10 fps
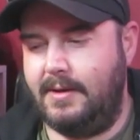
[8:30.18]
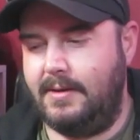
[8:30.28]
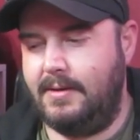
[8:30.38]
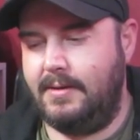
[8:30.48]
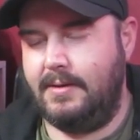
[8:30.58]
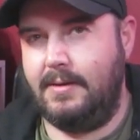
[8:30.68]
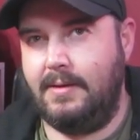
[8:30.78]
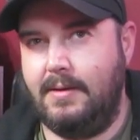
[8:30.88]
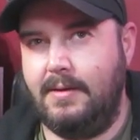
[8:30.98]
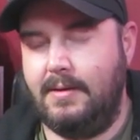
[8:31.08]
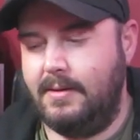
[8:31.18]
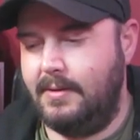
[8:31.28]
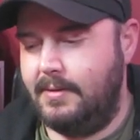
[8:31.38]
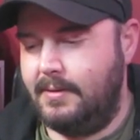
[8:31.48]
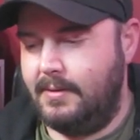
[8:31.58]
It's got a coat mark on the box
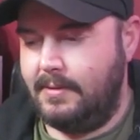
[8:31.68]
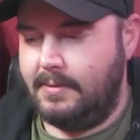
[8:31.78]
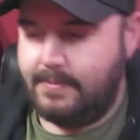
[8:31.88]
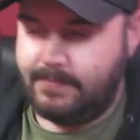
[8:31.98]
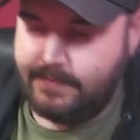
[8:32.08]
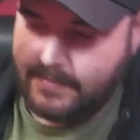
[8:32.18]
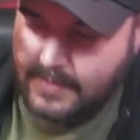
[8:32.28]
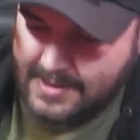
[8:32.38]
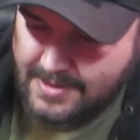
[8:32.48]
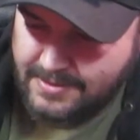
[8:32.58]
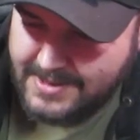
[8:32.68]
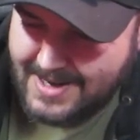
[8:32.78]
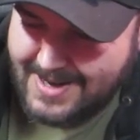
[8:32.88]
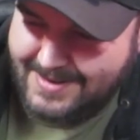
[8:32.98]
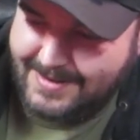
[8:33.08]
or anything? Any no, of course it
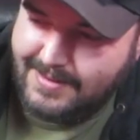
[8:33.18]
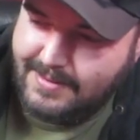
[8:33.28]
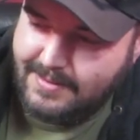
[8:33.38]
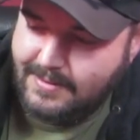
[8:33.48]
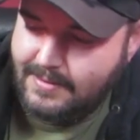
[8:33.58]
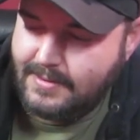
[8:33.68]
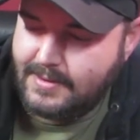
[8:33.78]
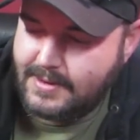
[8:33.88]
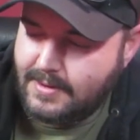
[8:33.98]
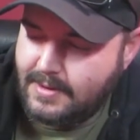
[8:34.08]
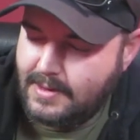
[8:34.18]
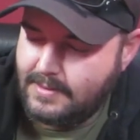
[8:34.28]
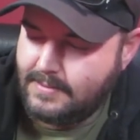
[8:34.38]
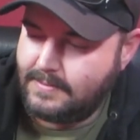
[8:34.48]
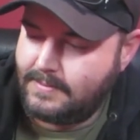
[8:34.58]
hasn't. No? It's got a
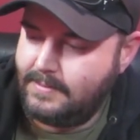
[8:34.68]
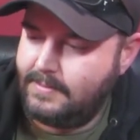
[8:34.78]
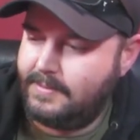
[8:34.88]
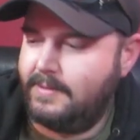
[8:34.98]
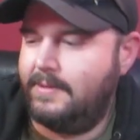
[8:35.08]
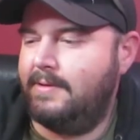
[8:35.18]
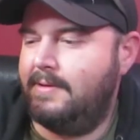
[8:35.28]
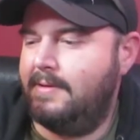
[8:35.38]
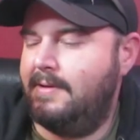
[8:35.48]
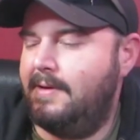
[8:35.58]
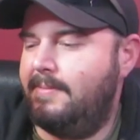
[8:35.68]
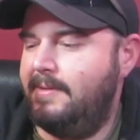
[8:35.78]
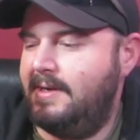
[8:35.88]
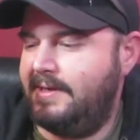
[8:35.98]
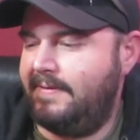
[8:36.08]
little no, so
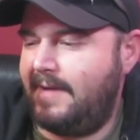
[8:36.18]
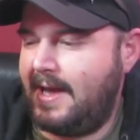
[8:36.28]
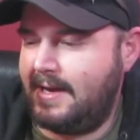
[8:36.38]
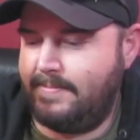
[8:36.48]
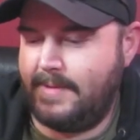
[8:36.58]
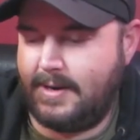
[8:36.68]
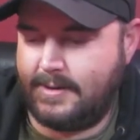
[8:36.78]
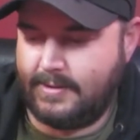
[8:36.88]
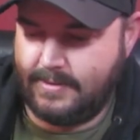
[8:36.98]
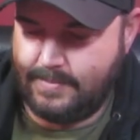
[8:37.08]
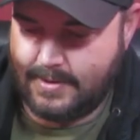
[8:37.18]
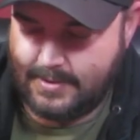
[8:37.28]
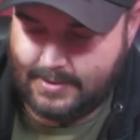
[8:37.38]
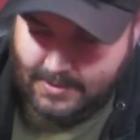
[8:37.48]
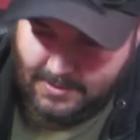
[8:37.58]
communist flag mark on the
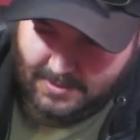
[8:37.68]
box.